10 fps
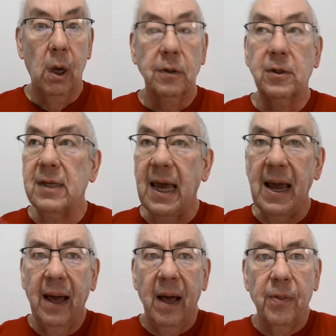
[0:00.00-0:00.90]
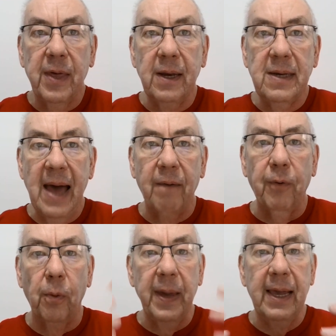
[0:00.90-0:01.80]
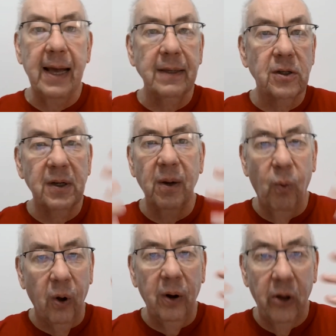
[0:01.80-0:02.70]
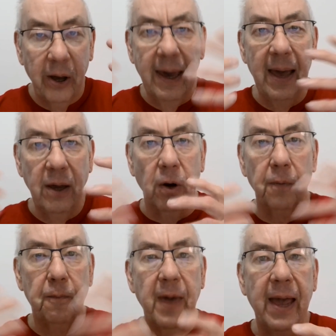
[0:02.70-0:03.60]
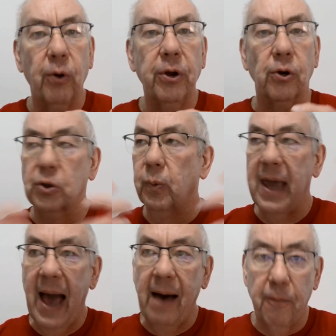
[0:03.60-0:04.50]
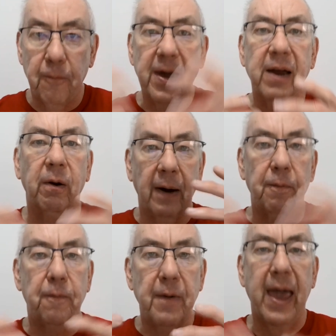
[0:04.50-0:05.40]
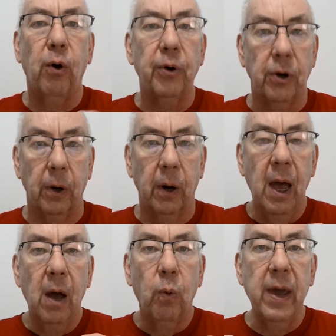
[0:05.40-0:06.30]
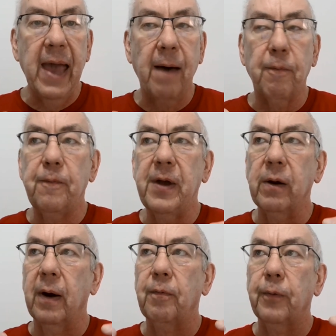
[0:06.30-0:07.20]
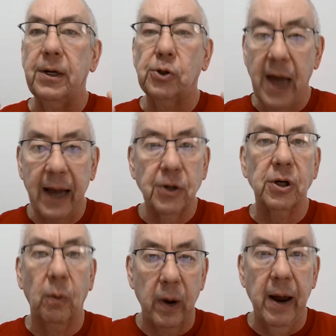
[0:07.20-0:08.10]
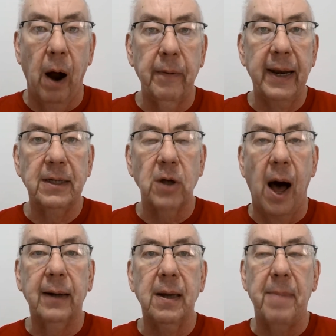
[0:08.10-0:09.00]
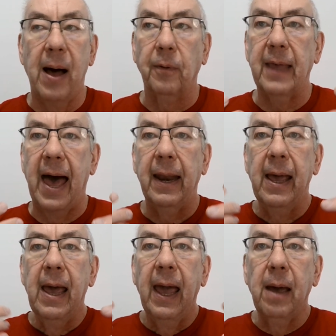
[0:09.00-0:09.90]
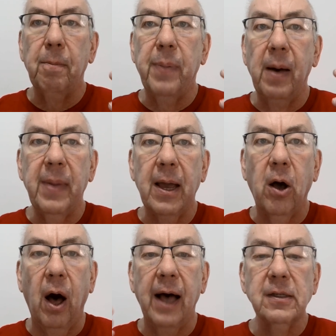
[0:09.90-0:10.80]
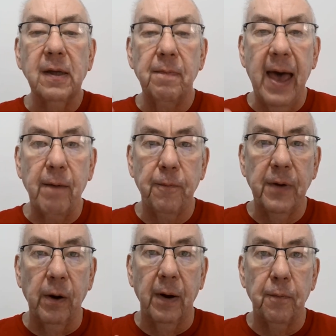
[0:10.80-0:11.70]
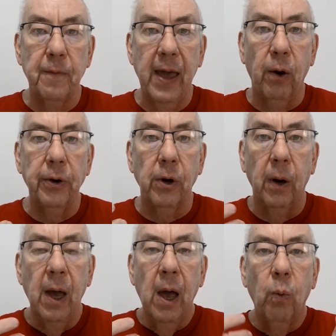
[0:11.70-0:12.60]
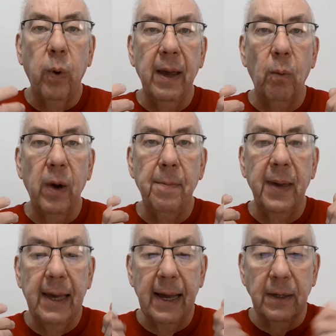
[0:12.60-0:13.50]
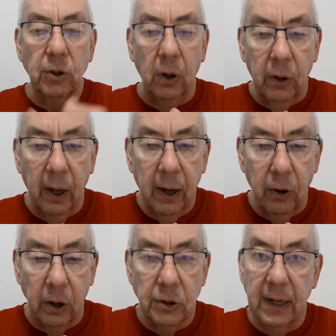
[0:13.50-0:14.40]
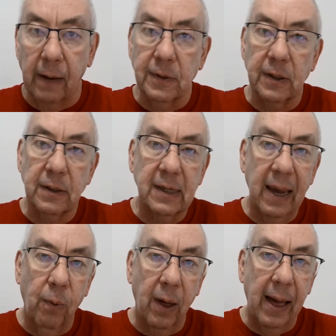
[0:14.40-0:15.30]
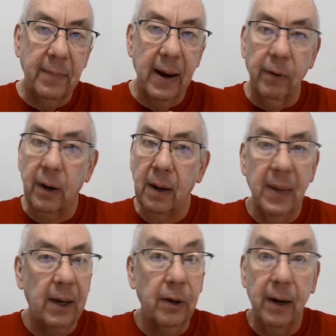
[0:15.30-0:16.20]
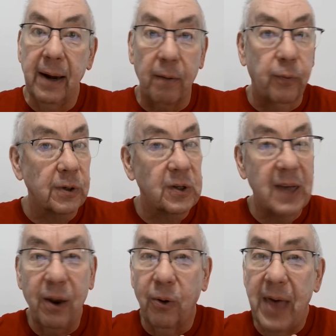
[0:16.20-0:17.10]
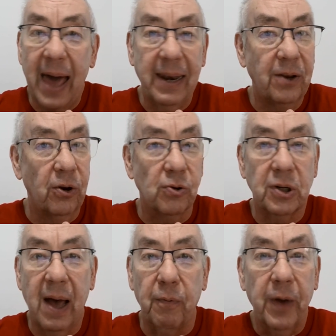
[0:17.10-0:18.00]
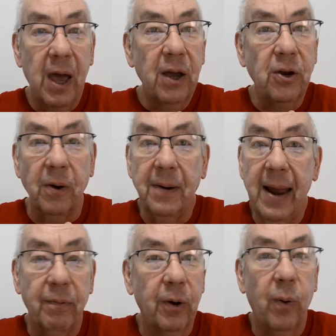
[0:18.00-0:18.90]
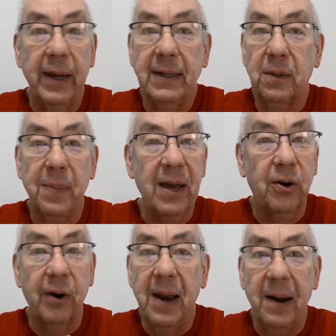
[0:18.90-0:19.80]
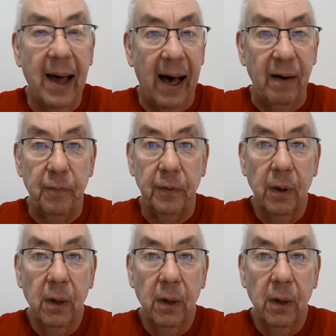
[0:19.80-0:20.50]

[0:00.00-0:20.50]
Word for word: See, the devil begins to, well, look at your failures. We have fear of failure. We have fear of rejection. We already talked about that. Eh, but because of that fear of failure, we, we begin to look at ourselves and say, well, I'm never going to be good enough. Well, settle that in yourself. You're never going to be good enough.